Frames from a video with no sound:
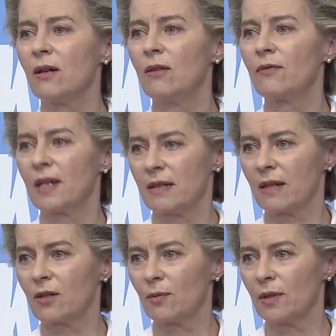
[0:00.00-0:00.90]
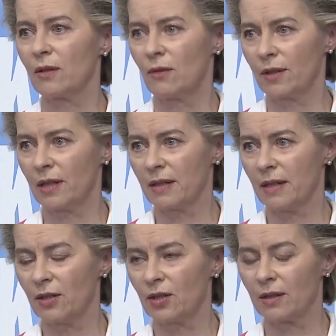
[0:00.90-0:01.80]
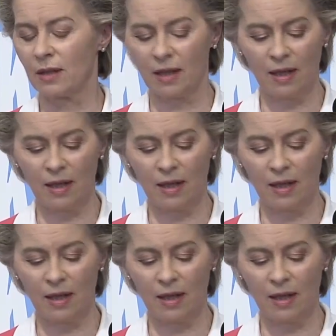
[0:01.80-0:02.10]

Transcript: of their sexual orientation.